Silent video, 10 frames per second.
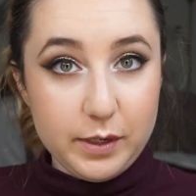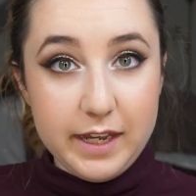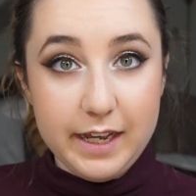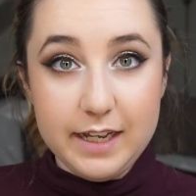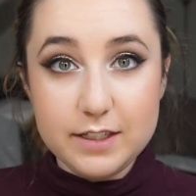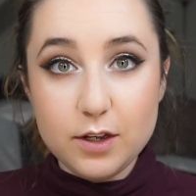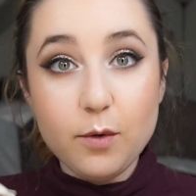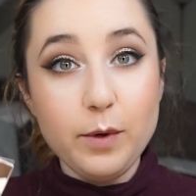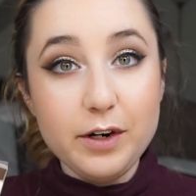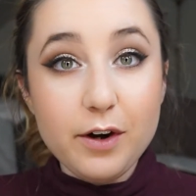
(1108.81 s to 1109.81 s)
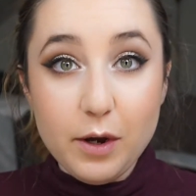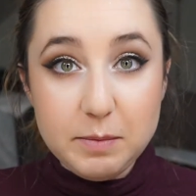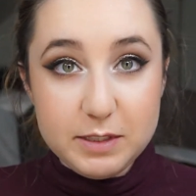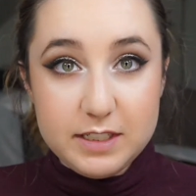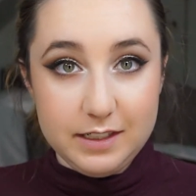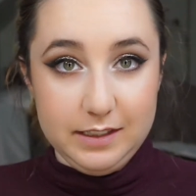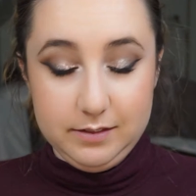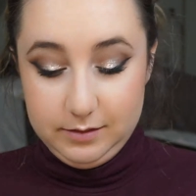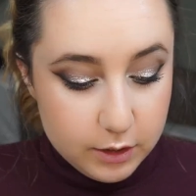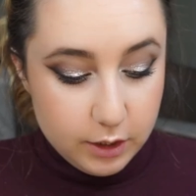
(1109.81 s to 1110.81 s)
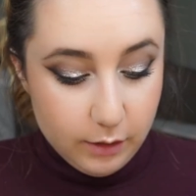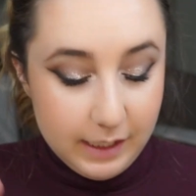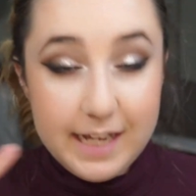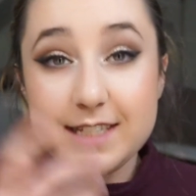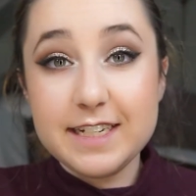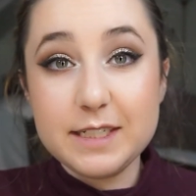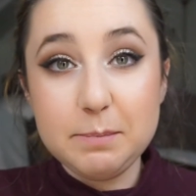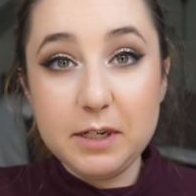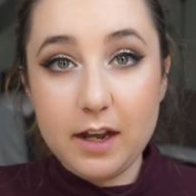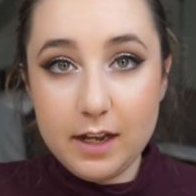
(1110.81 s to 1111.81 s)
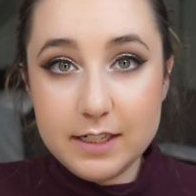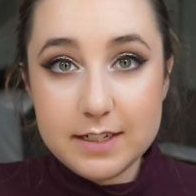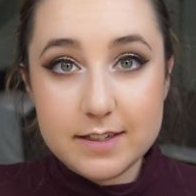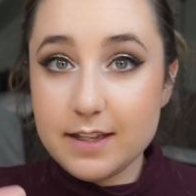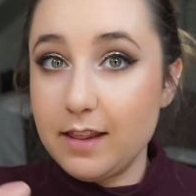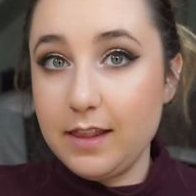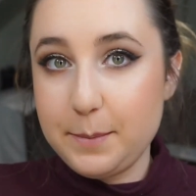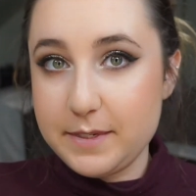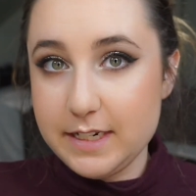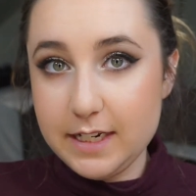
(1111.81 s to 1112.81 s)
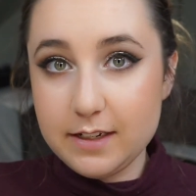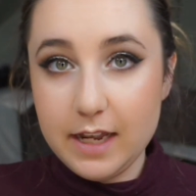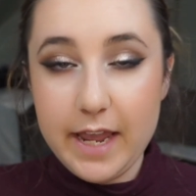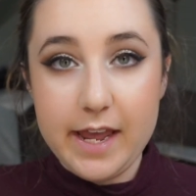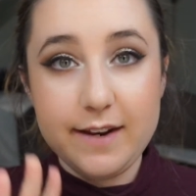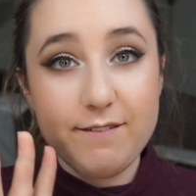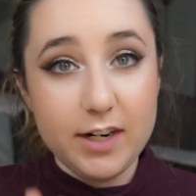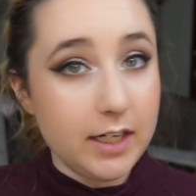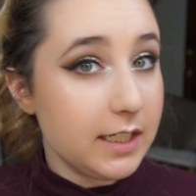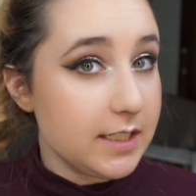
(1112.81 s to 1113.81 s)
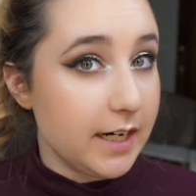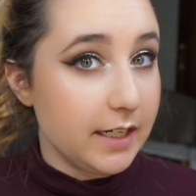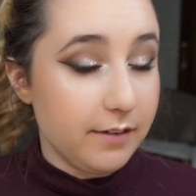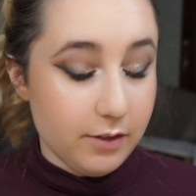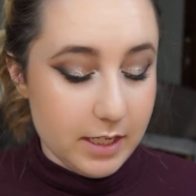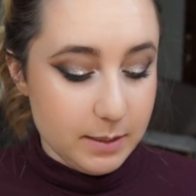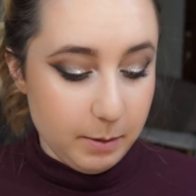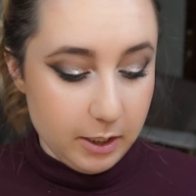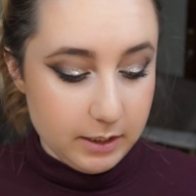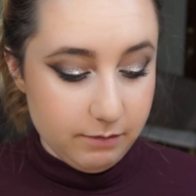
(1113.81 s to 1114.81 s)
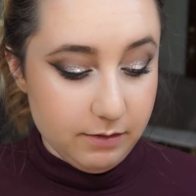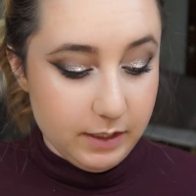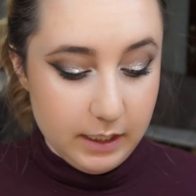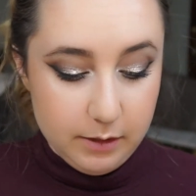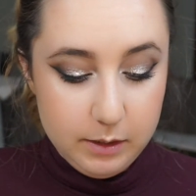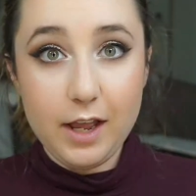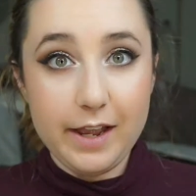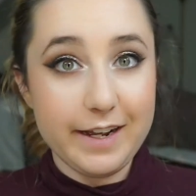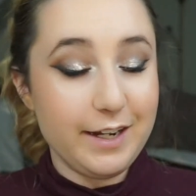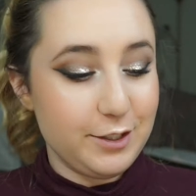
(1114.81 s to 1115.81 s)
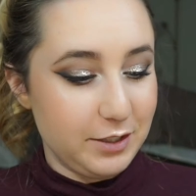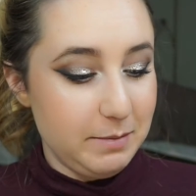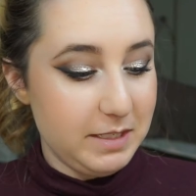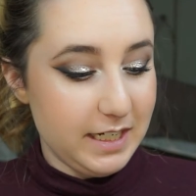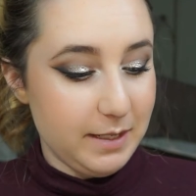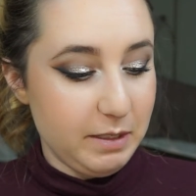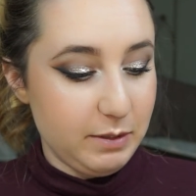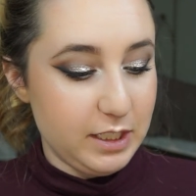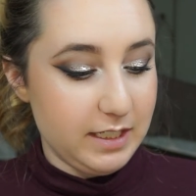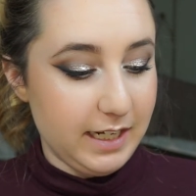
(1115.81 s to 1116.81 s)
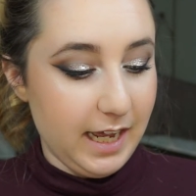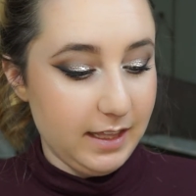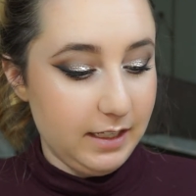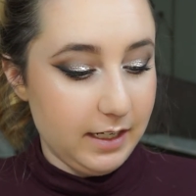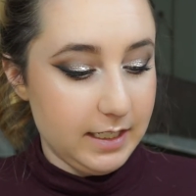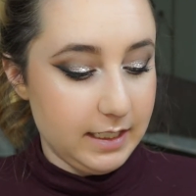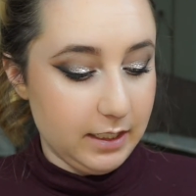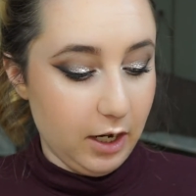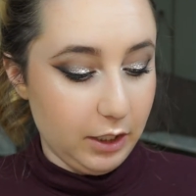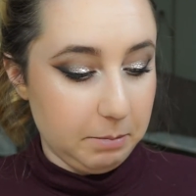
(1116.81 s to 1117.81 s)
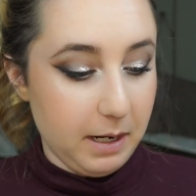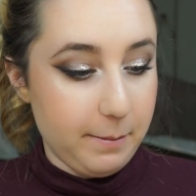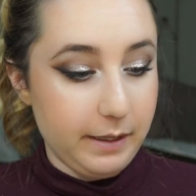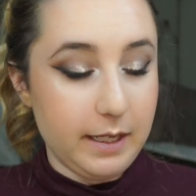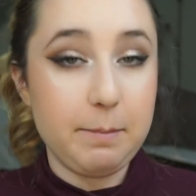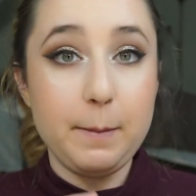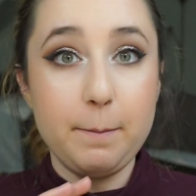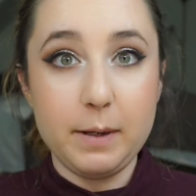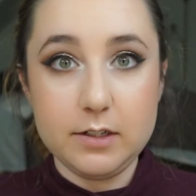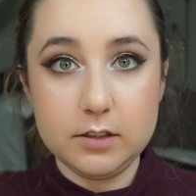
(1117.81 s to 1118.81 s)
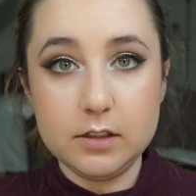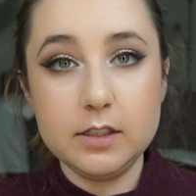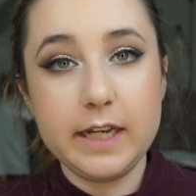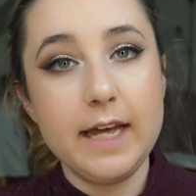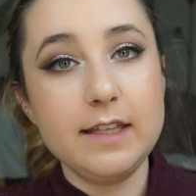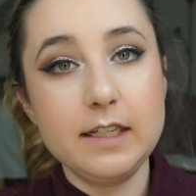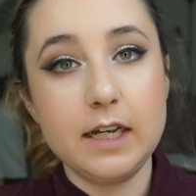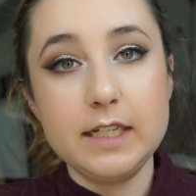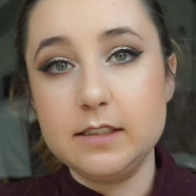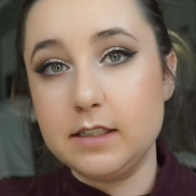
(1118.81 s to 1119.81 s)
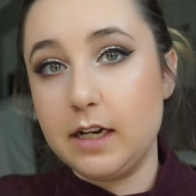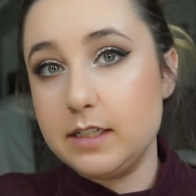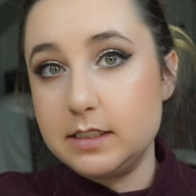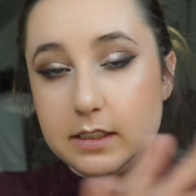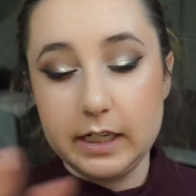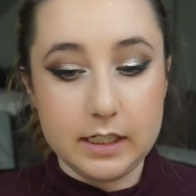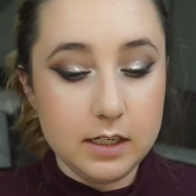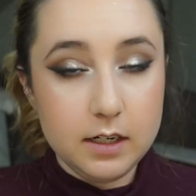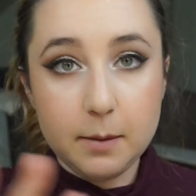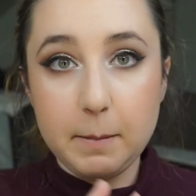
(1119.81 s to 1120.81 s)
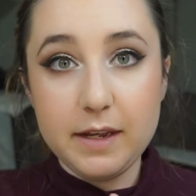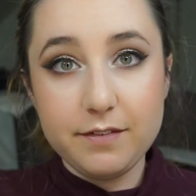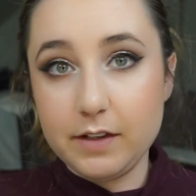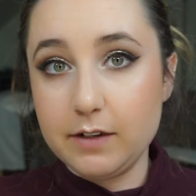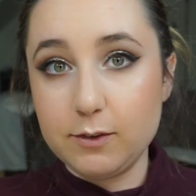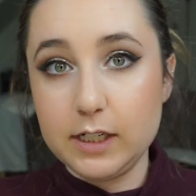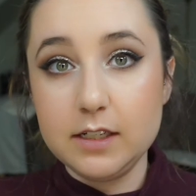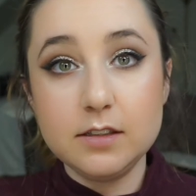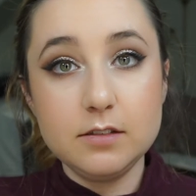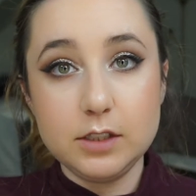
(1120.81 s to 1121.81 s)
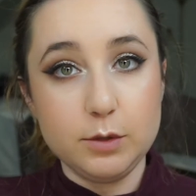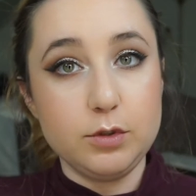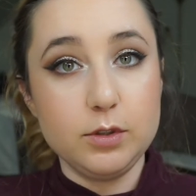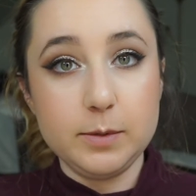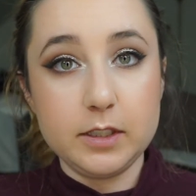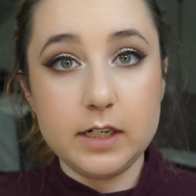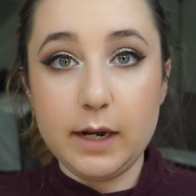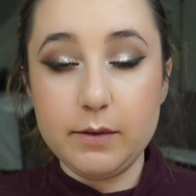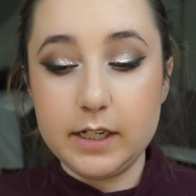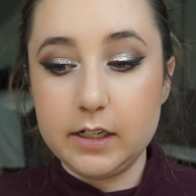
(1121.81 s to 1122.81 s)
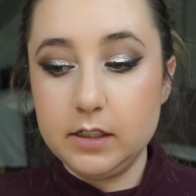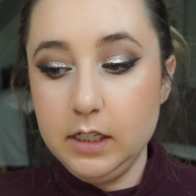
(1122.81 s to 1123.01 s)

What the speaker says: Okay guys, we are almost done. So the last thing to put on is lipstick, and I'm very excited for this part of the video. I got Dream Team, which is the Kathleen Lights and ColourPop lip bundle. Kathleen Lights is honestly like my favorite YouTuber out there.